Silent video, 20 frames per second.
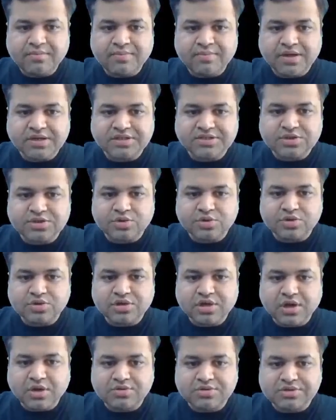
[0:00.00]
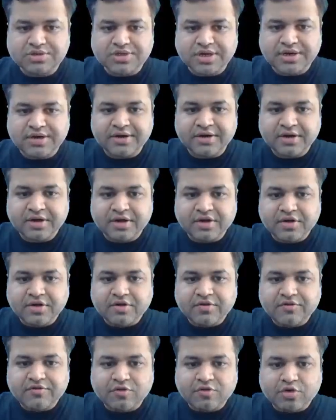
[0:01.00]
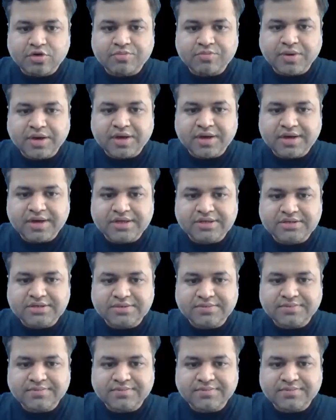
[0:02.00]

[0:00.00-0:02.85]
plus 2004 power x